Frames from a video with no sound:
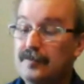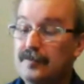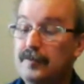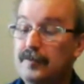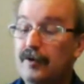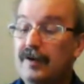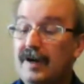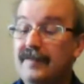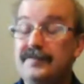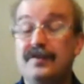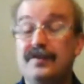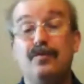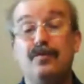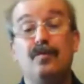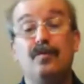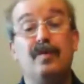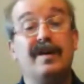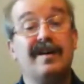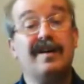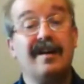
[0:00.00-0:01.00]
And tomorrow
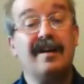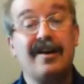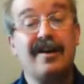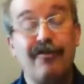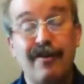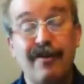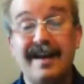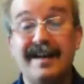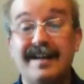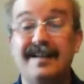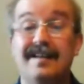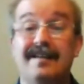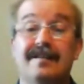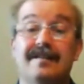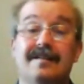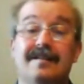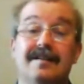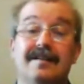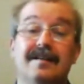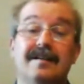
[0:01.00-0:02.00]
afternoon, we've got a
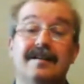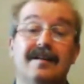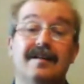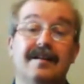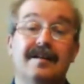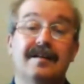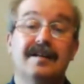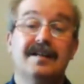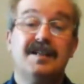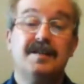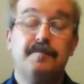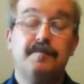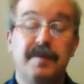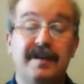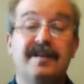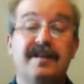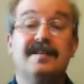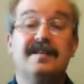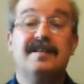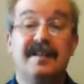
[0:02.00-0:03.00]
cracking
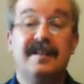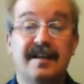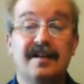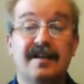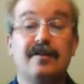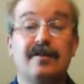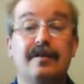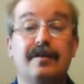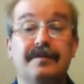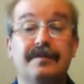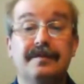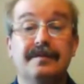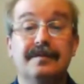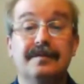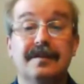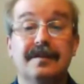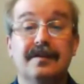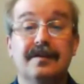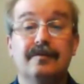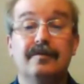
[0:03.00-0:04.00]
speaker to kick
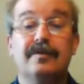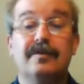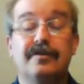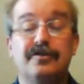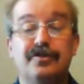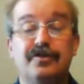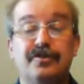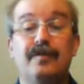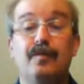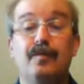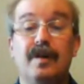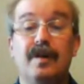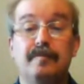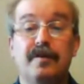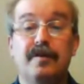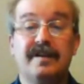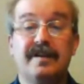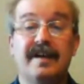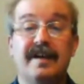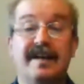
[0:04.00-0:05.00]
off. We've got
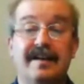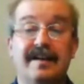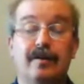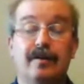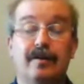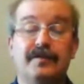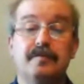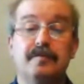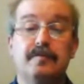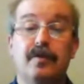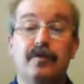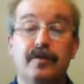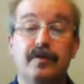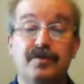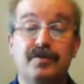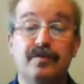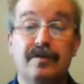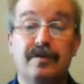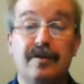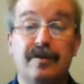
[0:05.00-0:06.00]
Jane Wilmot kicking off
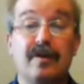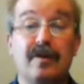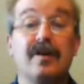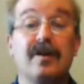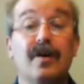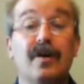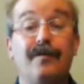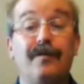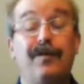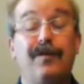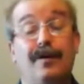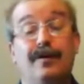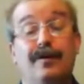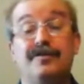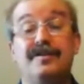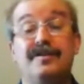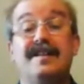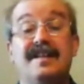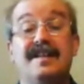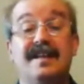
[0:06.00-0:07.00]
tomorrow at 2 o'clock,
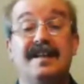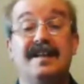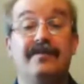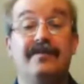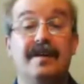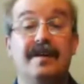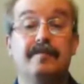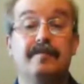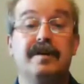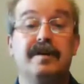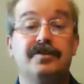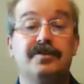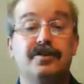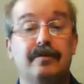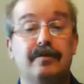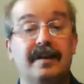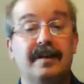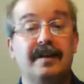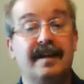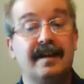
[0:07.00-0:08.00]
followed in the evening
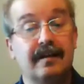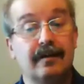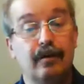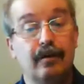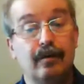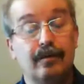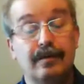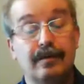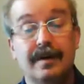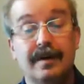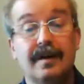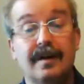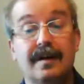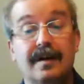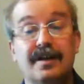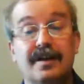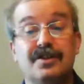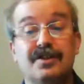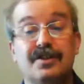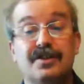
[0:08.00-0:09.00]
by Julie
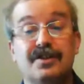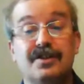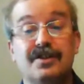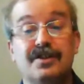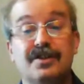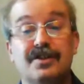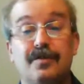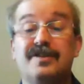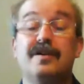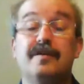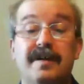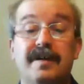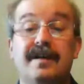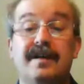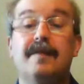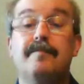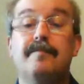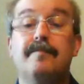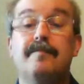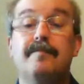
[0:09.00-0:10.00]
Hagan-Low. So it's going
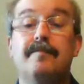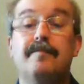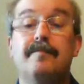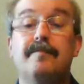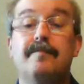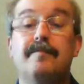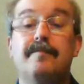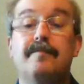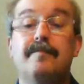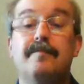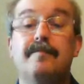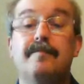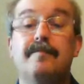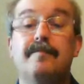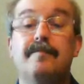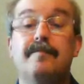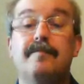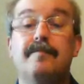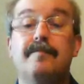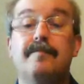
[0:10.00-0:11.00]
to be a brilliant
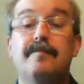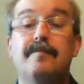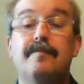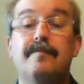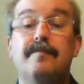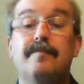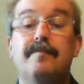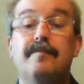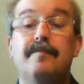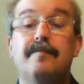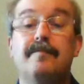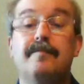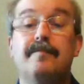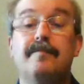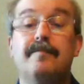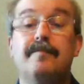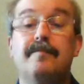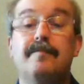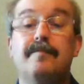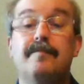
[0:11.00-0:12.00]
day tomorrow.
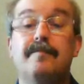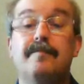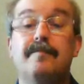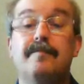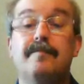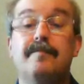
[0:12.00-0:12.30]
Okay?